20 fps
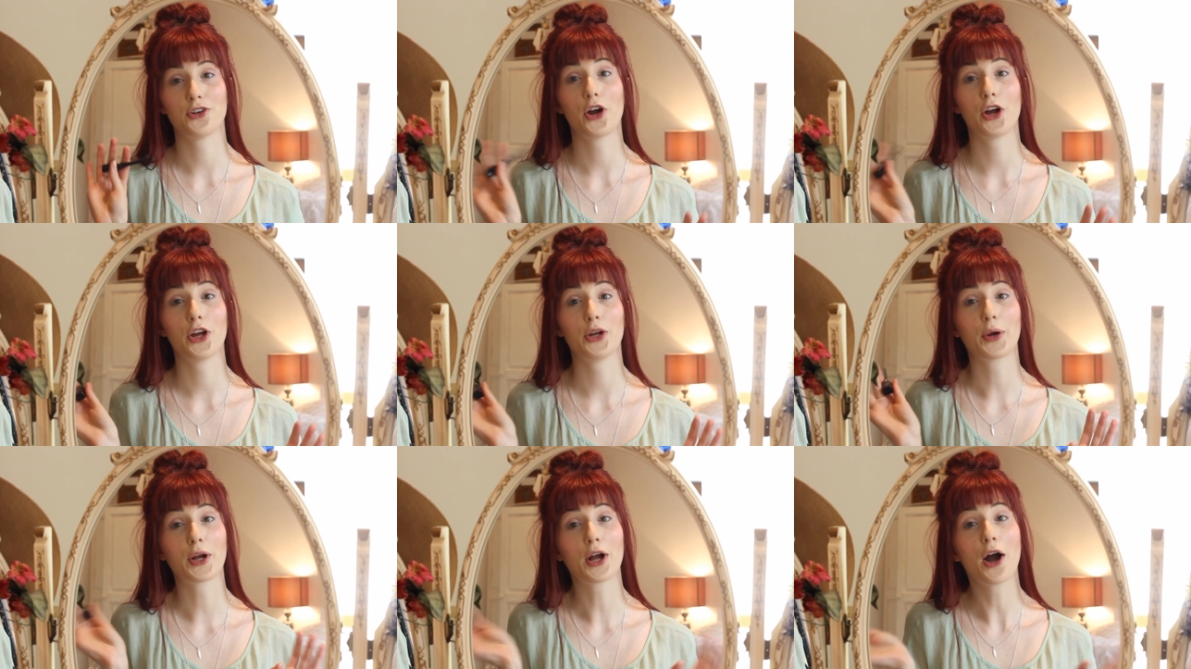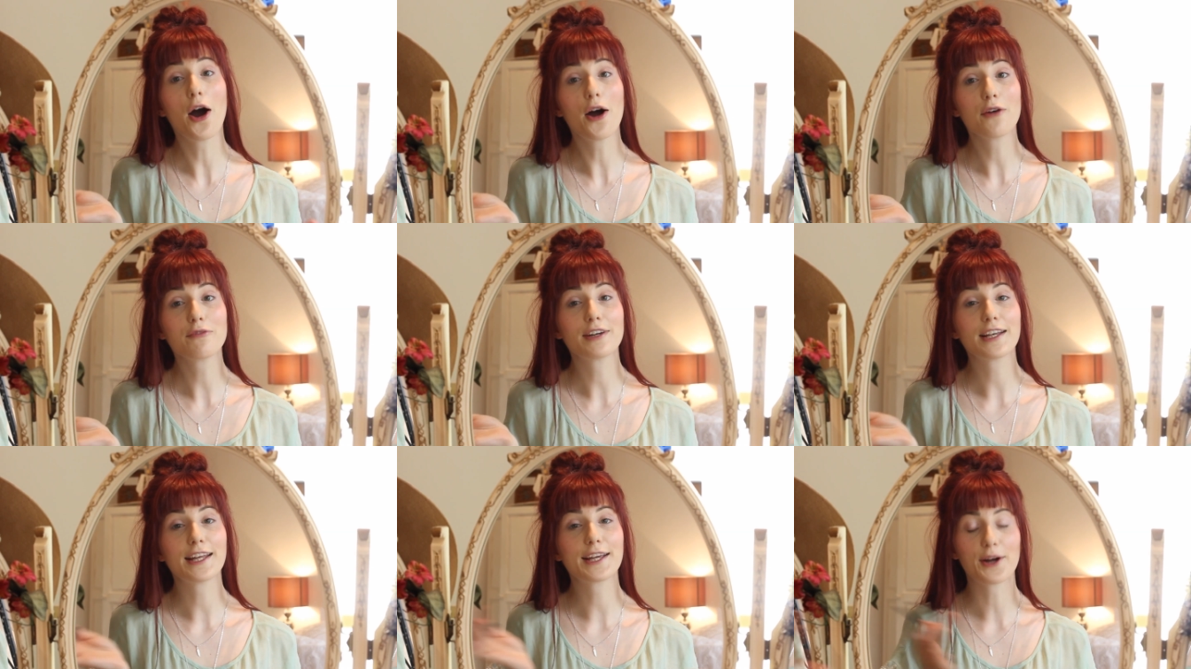know, I
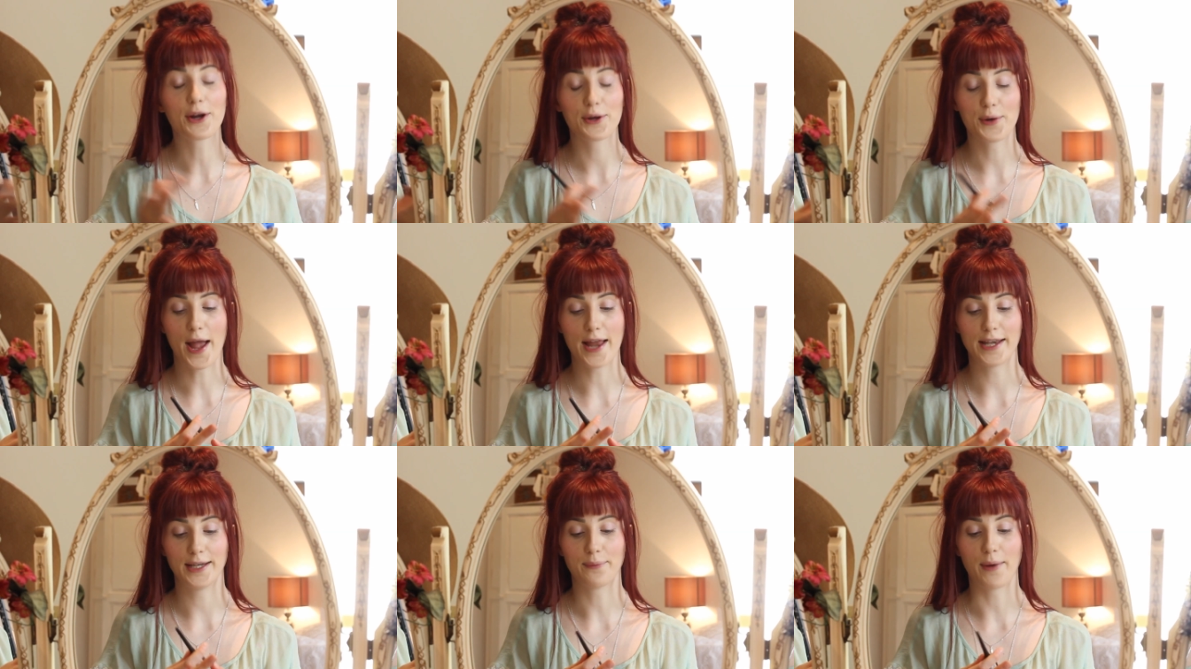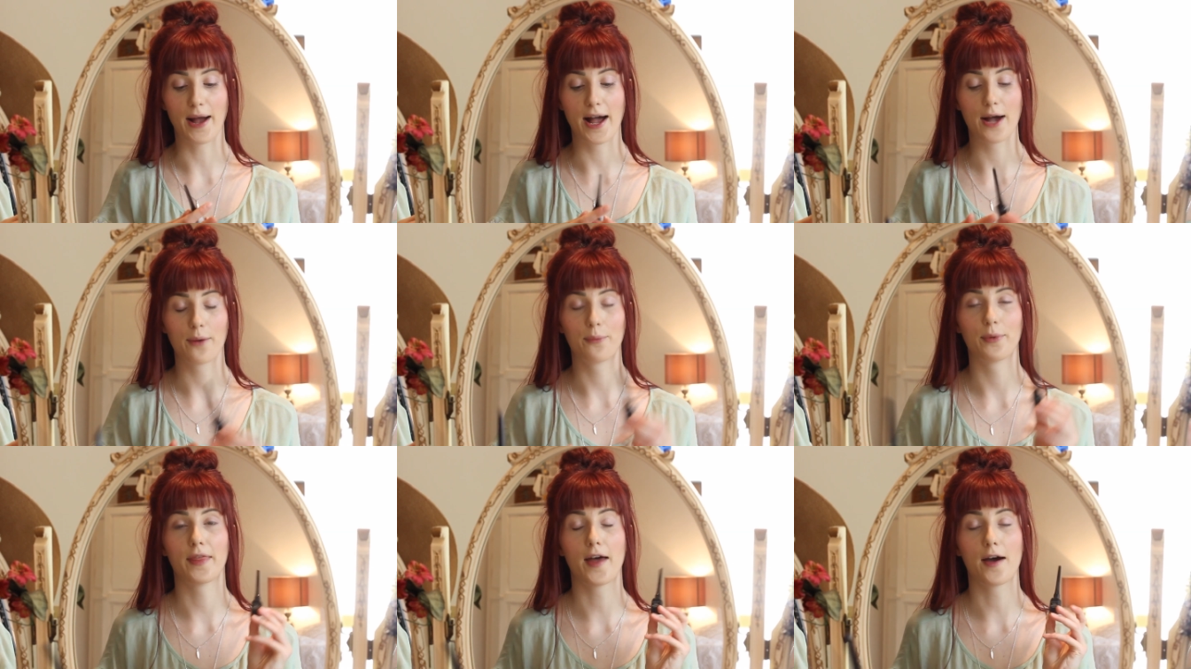can't really go
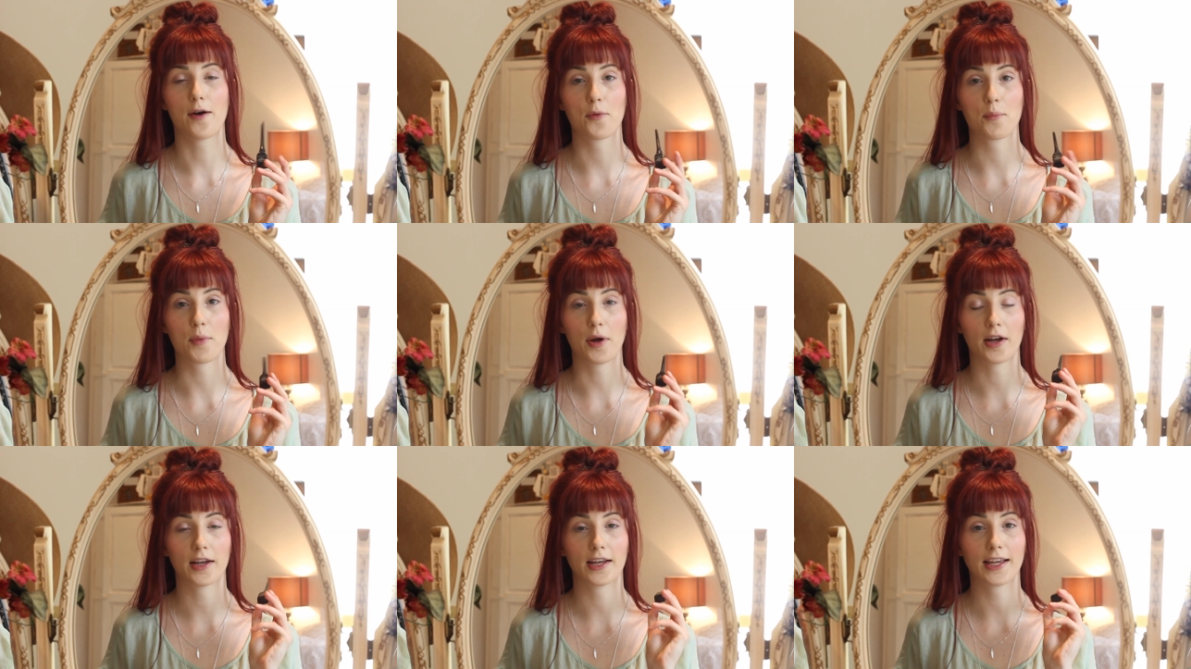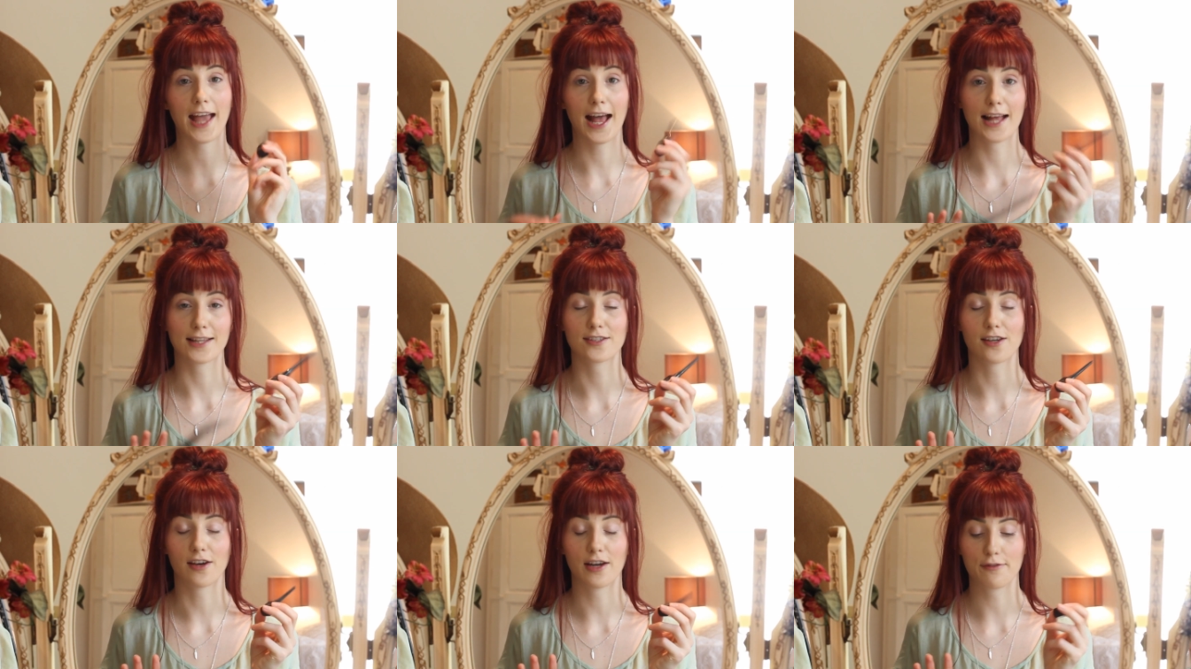anywhere without my
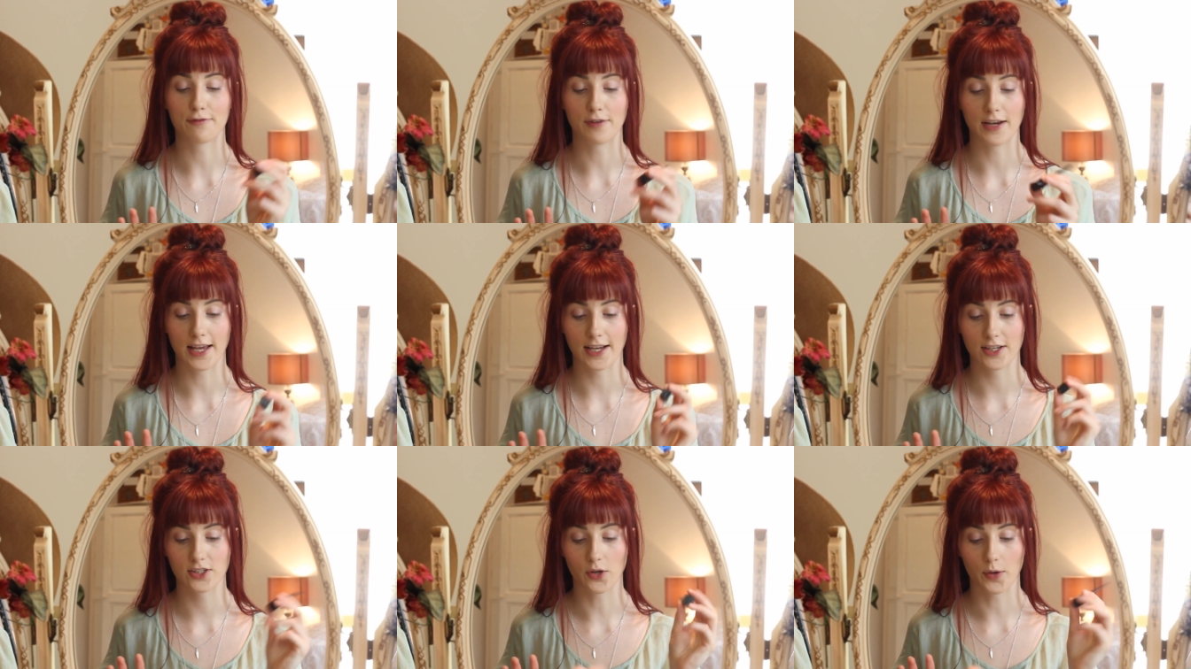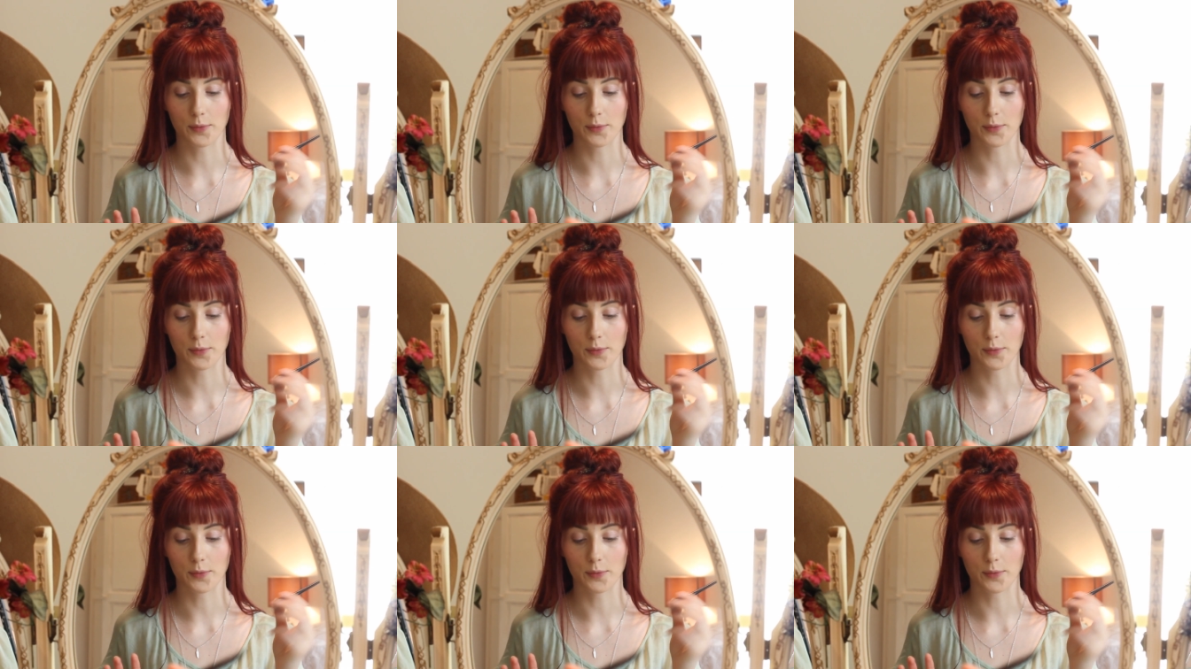cat eye flick,